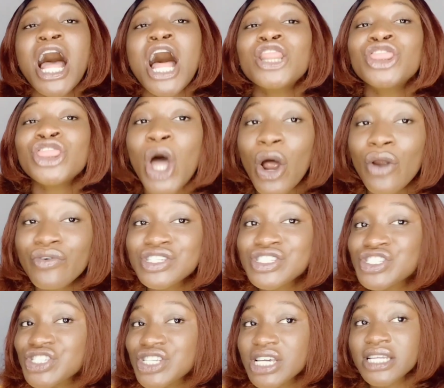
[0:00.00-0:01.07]

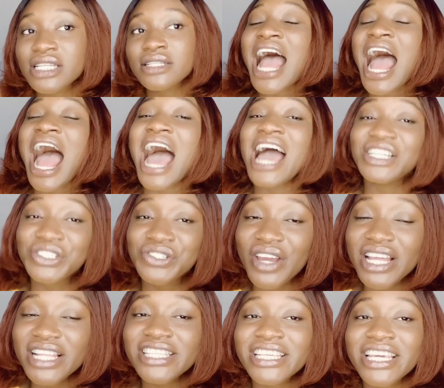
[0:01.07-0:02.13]
nourishing,
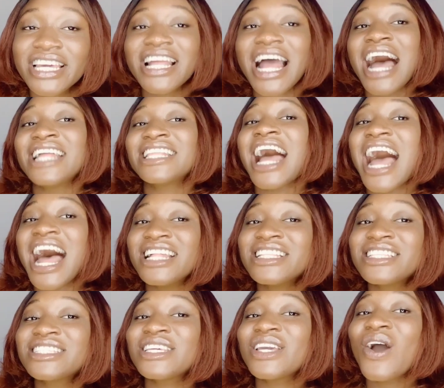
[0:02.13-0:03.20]
hydrating and
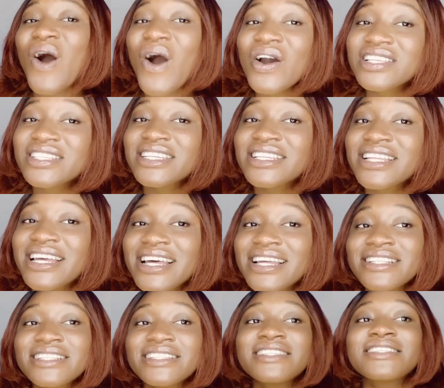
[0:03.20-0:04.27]

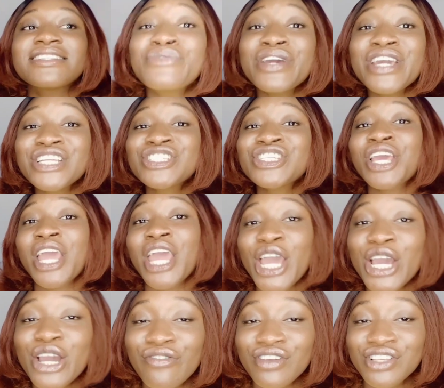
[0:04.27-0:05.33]
antioxidants rich
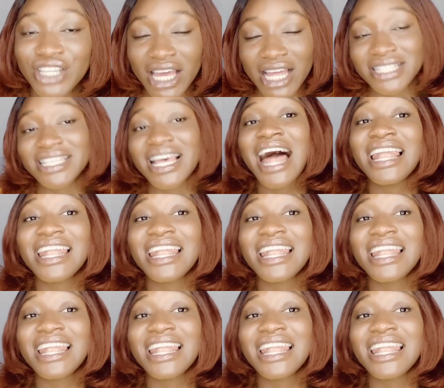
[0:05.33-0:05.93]
ingredients